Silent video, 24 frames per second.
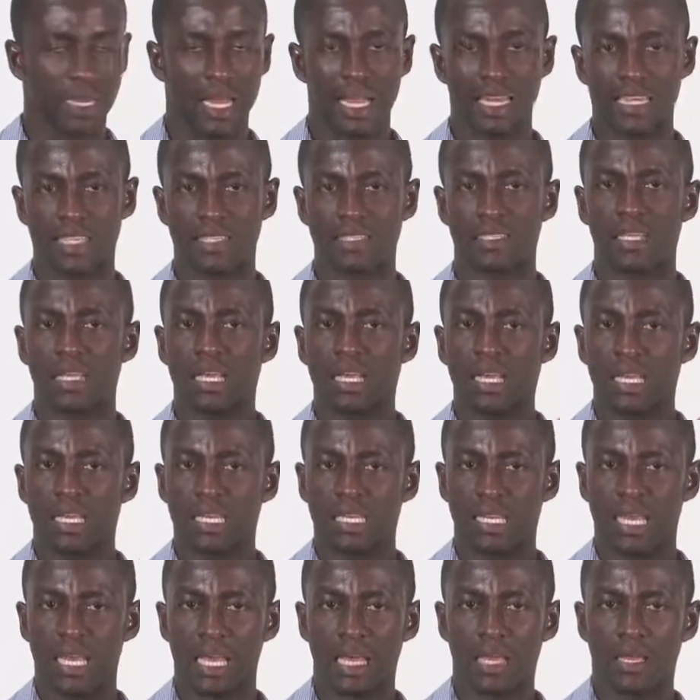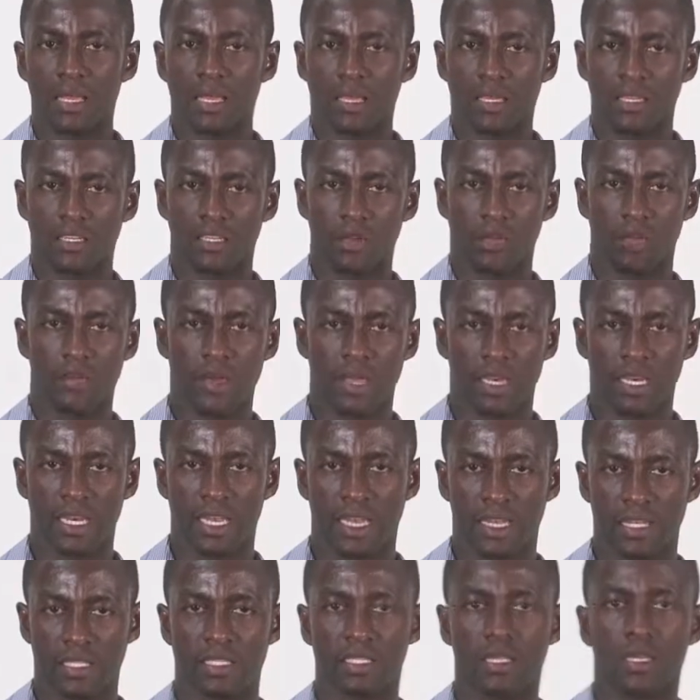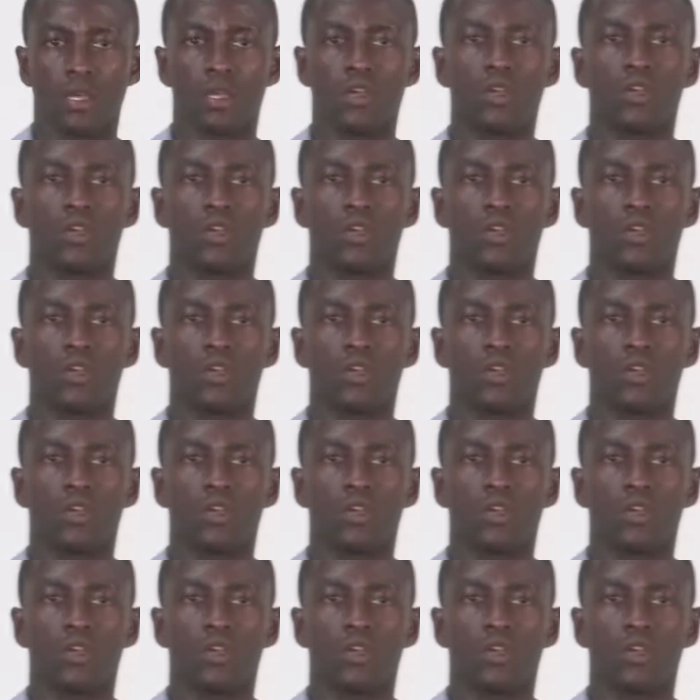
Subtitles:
That is the dependent.